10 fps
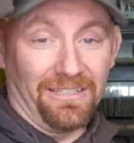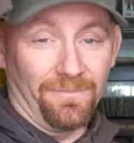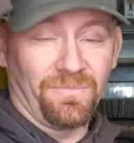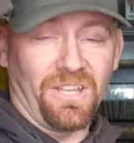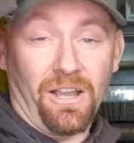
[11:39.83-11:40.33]

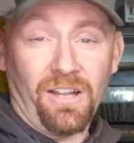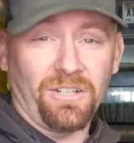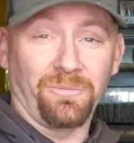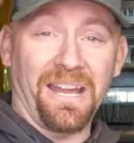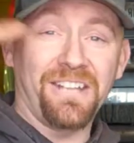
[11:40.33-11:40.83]
Honda
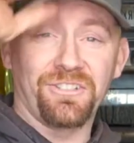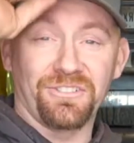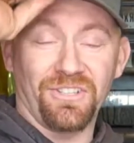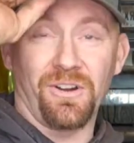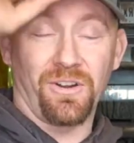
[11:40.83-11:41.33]
Ranchers
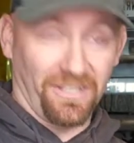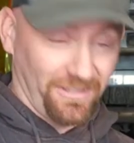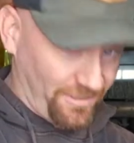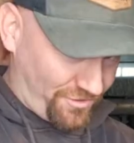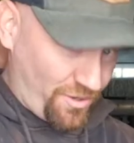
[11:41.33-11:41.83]
are
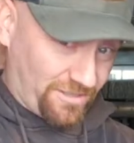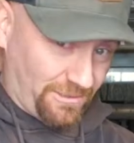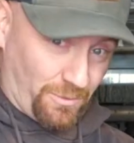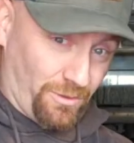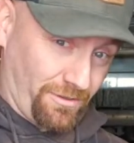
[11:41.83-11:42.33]

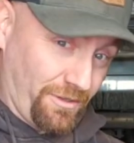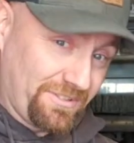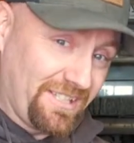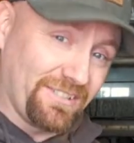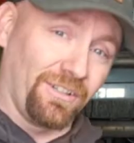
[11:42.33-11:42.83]
indestructible. Those
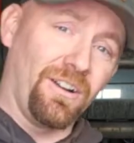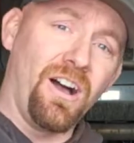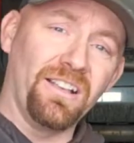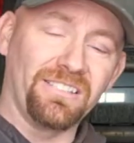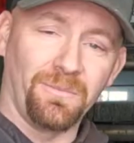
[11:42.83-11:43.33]
things are
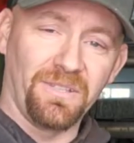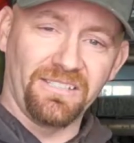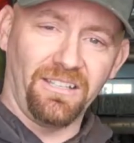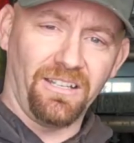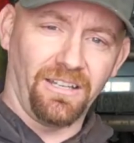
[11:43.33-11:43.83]
awesome. Is
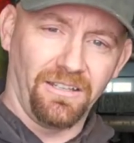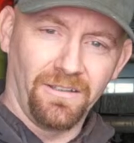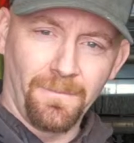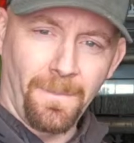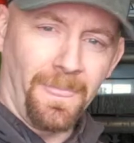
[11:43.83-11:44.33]
it I
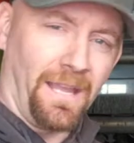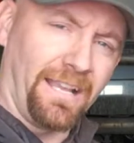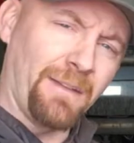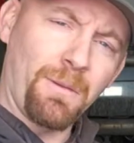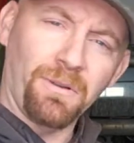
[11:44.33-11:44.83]

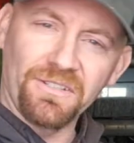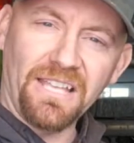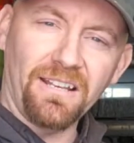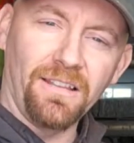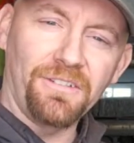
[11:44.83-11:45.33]
can't remember, is
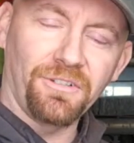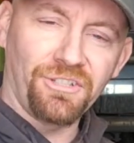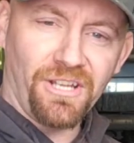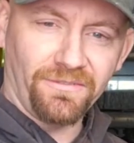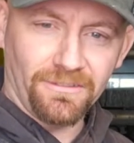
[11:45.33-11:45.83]
that electric shift?